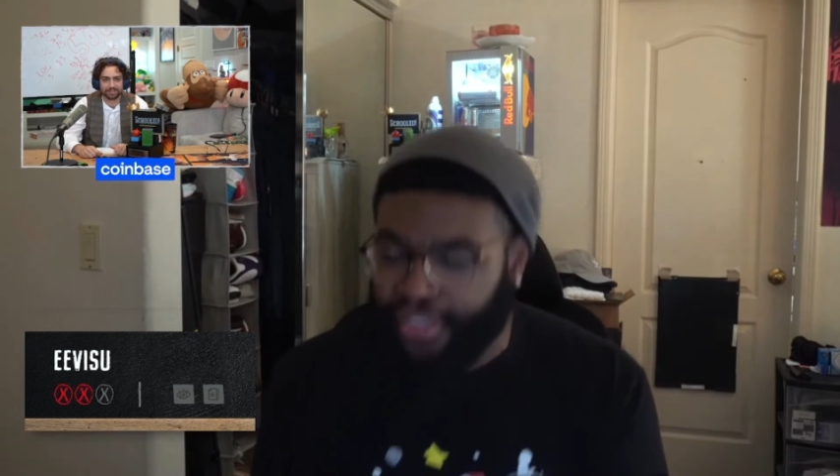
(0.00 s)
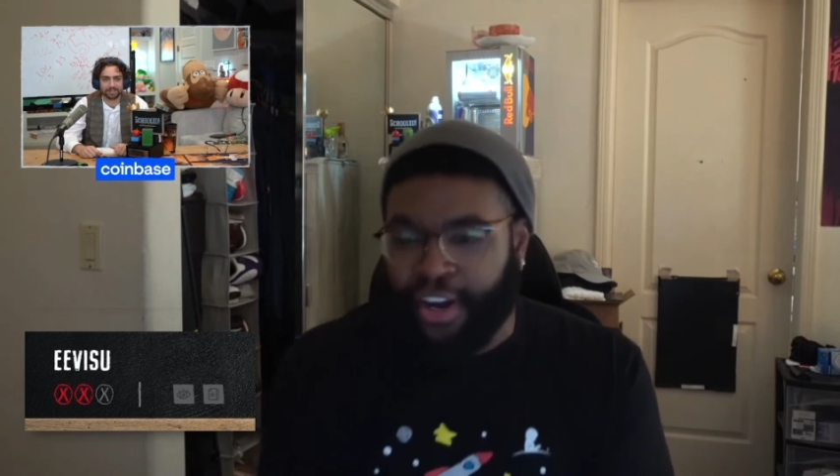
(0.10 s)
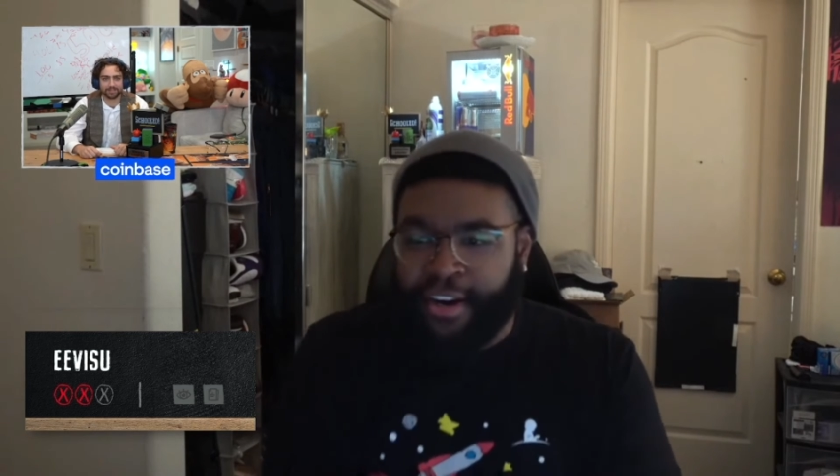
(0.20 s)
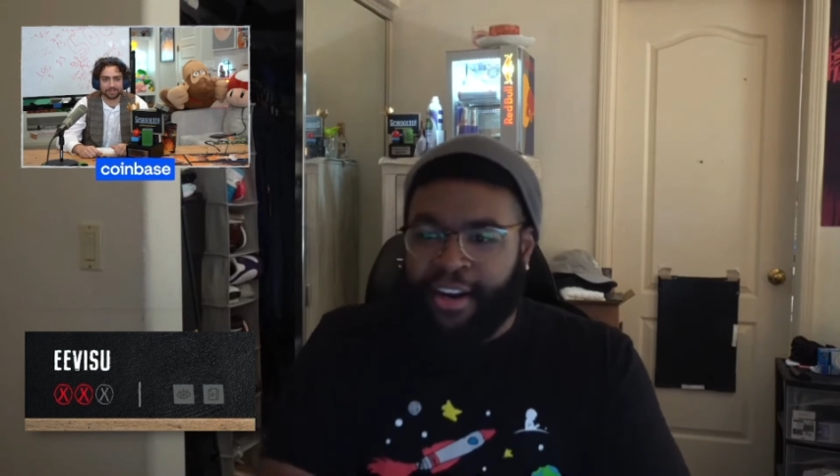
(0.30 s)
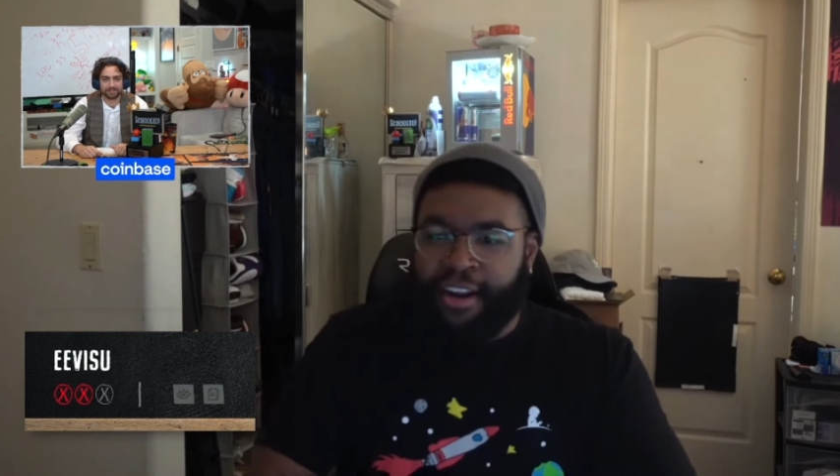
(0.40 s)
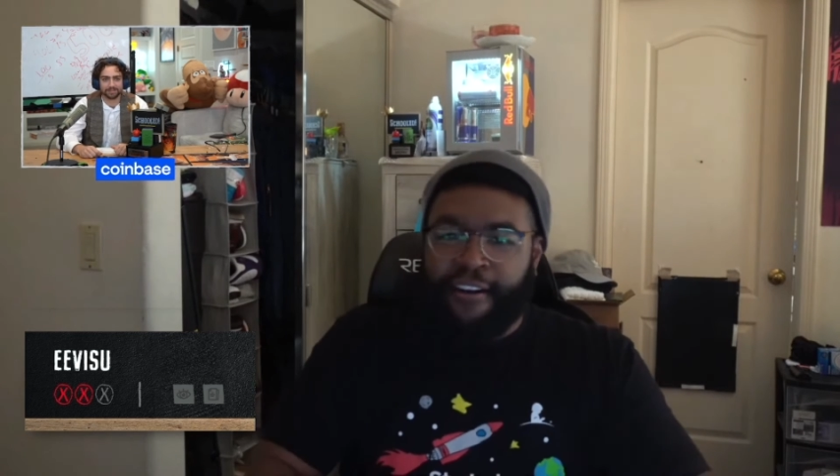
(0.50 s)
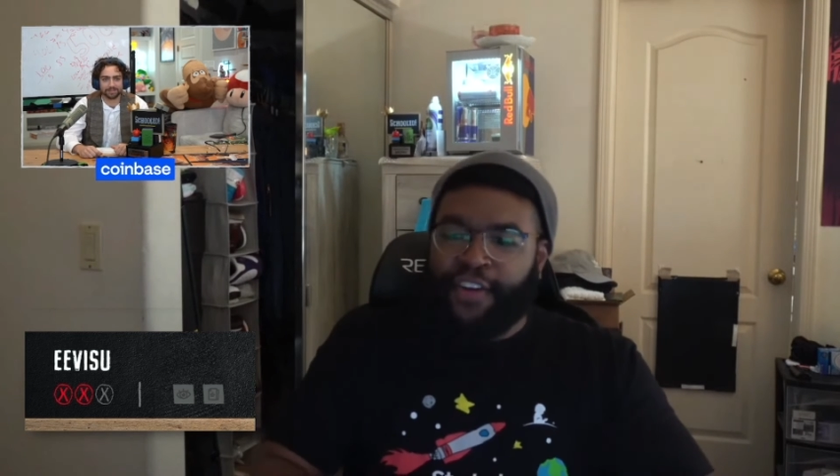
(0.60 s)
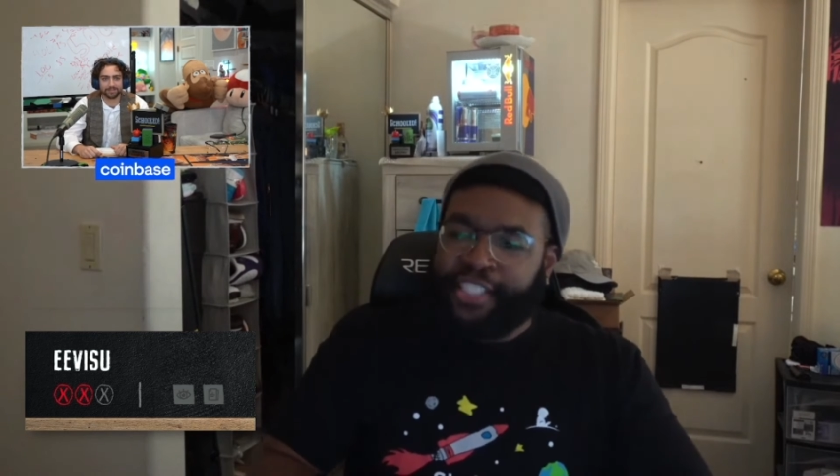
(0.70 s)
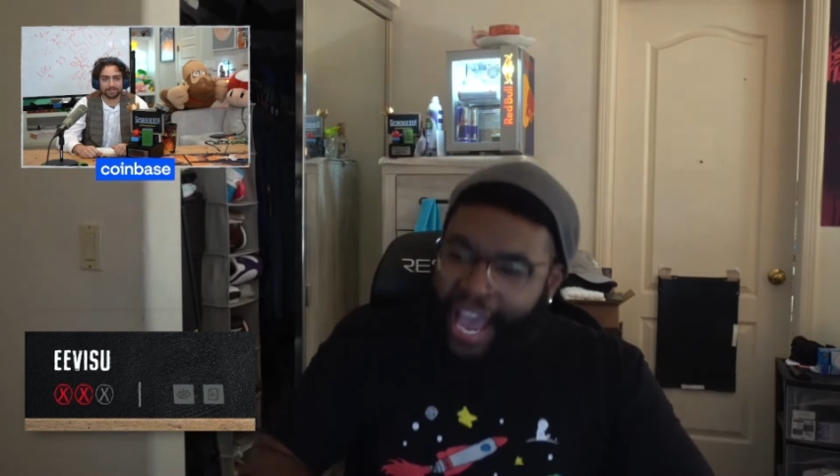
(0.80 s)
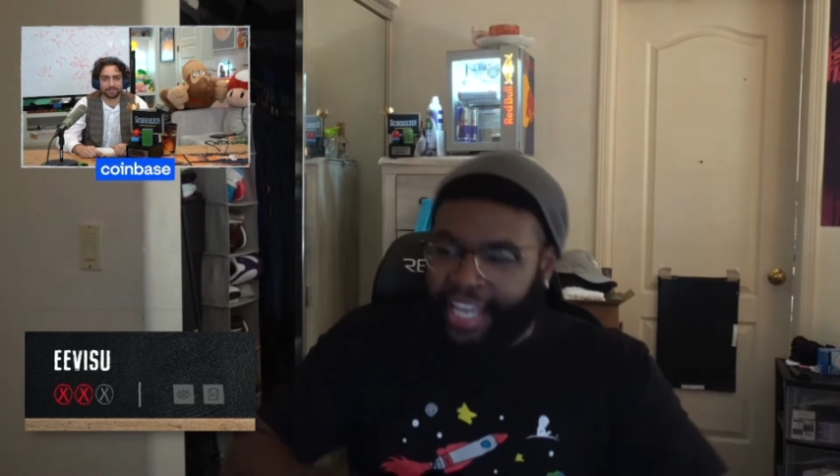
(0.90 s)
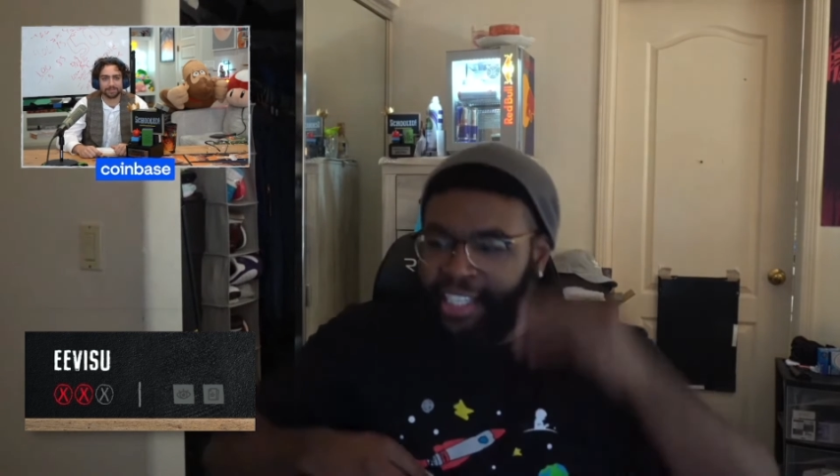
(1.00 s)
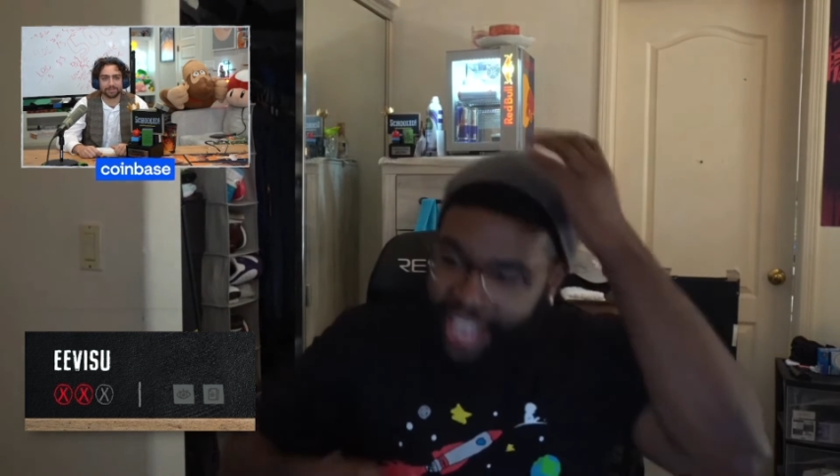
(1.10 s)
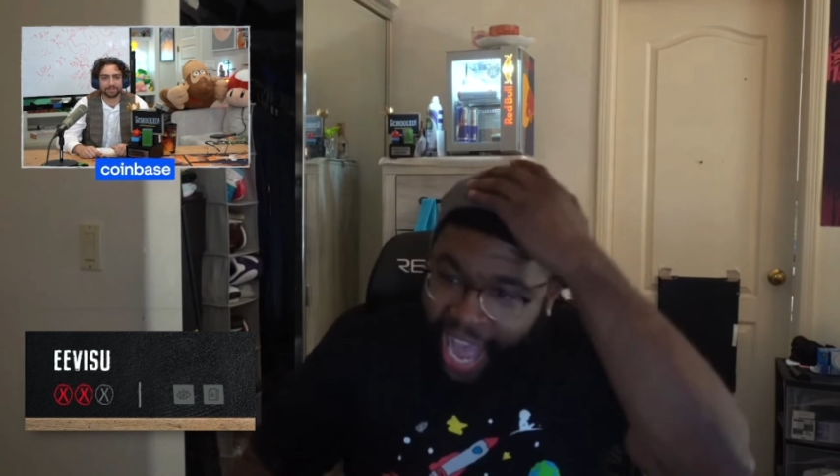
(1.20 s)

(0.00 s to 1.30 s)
father for taking